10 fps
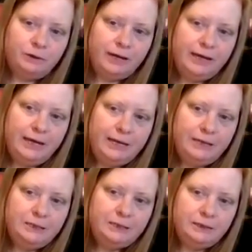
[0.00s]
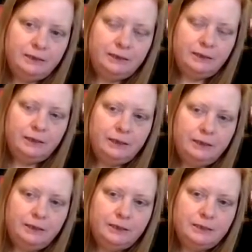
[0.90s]
hand
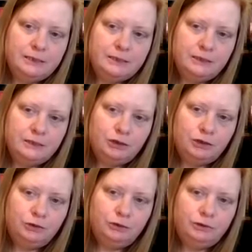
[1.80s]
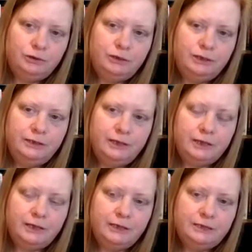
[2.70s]
on his shoulder and that
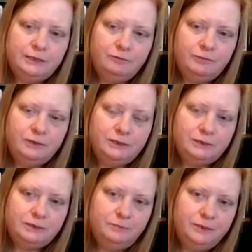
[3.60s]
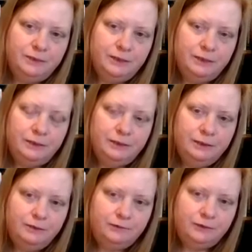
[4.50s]
kind of stuff. But this could be
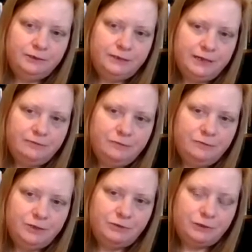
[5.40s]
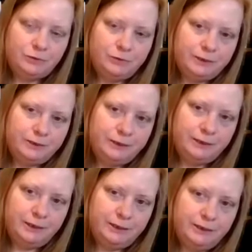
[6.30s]
Falstaff and Mistress
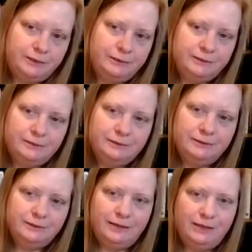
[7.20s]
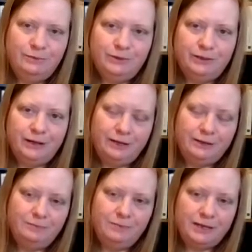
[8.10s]
Quickly, and they were not
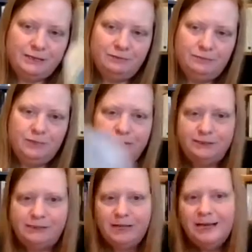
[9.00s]
the best of buds.